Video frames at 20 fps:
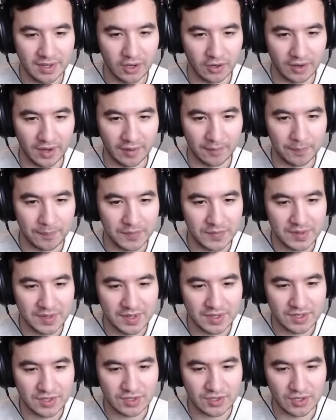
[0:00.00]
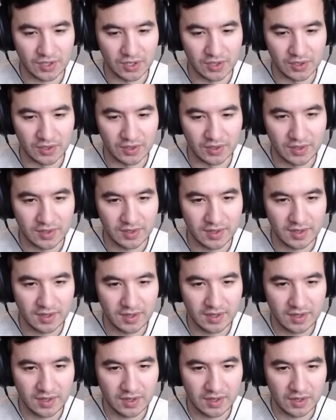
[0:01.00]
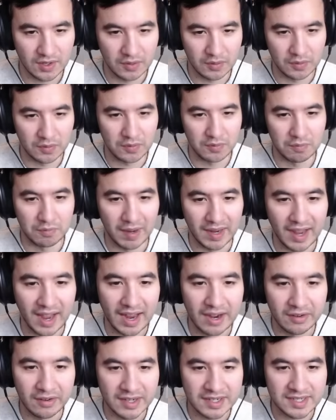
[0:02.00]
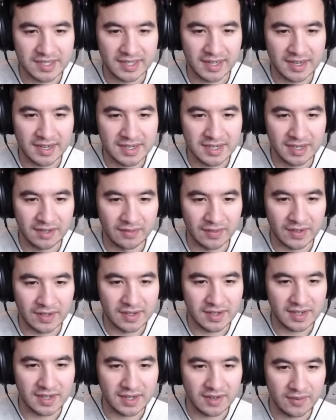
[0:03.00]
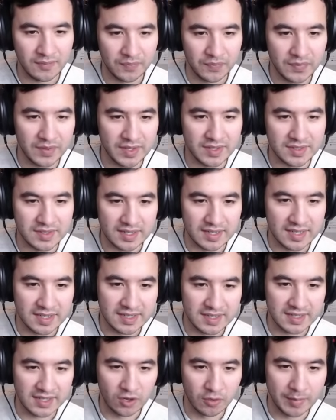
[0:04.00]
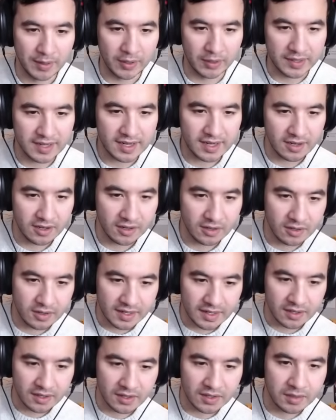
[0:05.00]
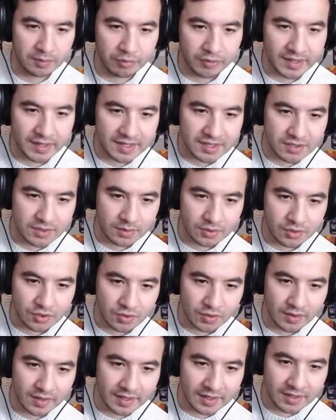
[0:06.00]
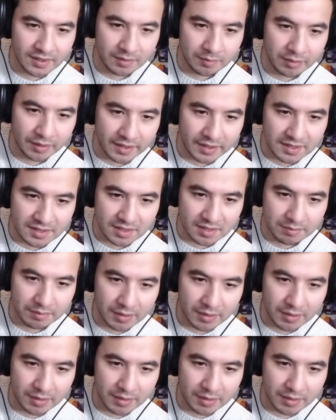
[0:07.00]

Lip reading: Okay, so my iRacing idea of Indy is I need to go about here, get on the brakes to a trail, bring it to the